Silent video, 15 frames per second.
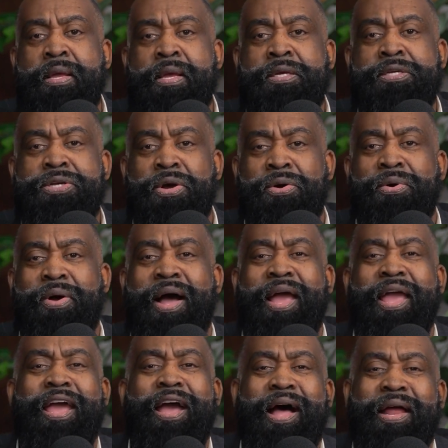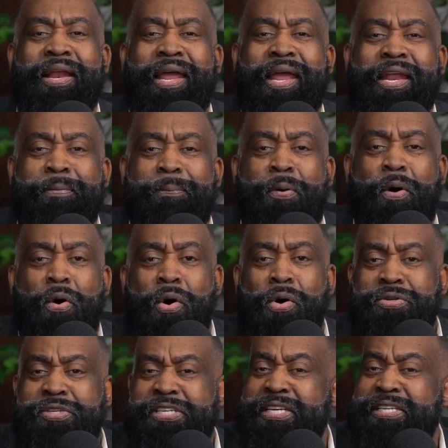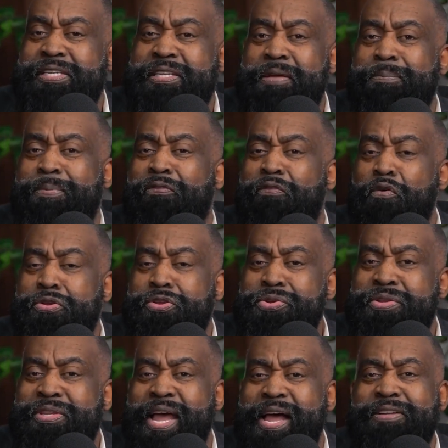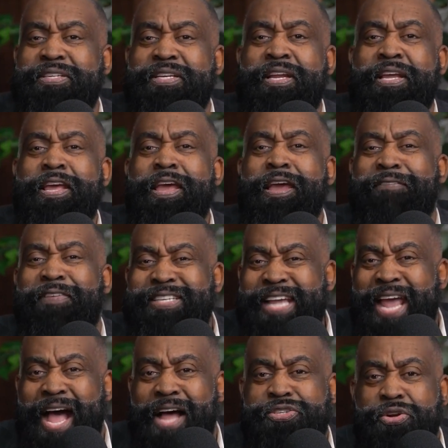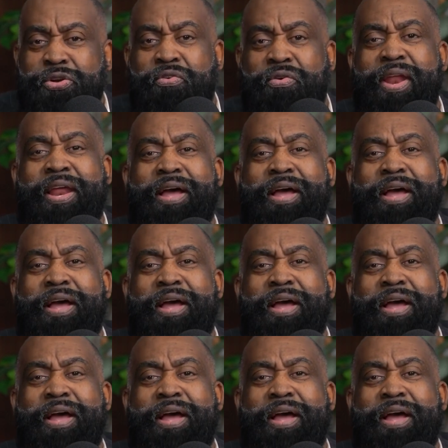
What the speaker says: So in the old system before 2000, if I say, how's your credit?